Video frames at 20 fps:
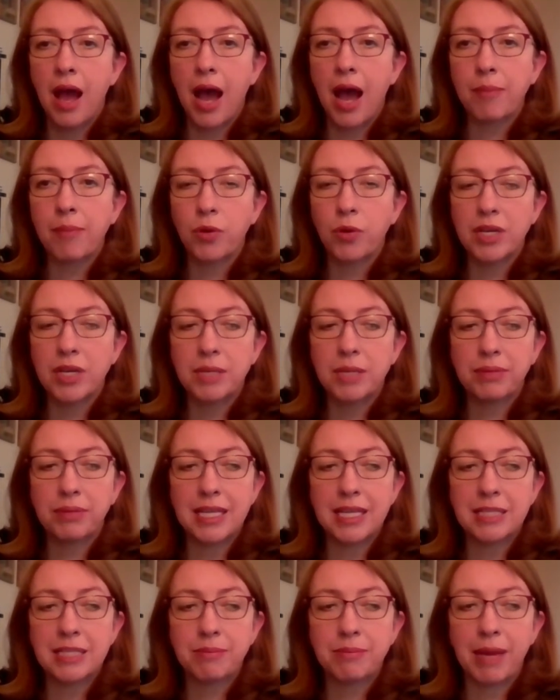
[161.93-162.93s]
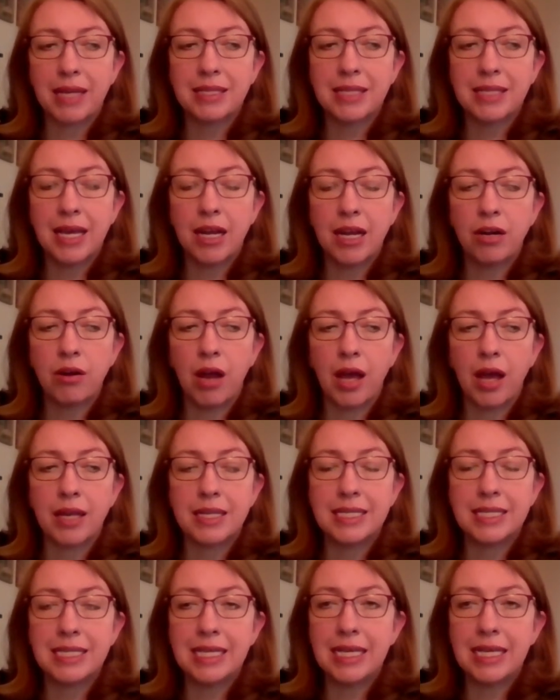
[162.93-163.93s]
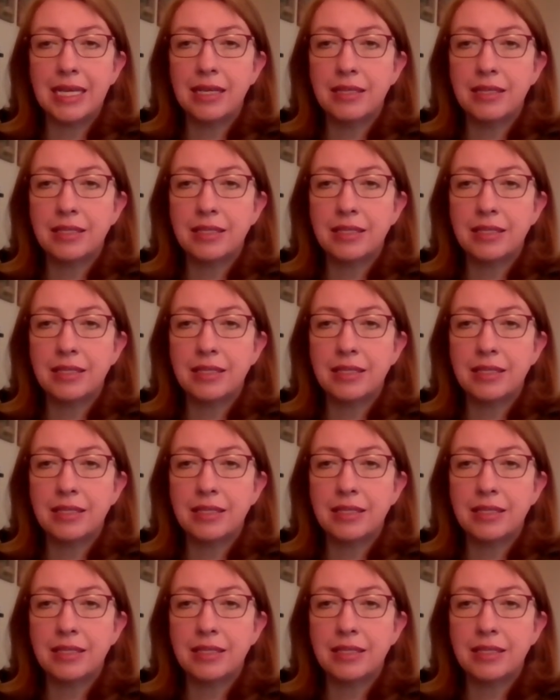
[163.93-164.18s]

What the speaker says: I'm going to place my tenor on D,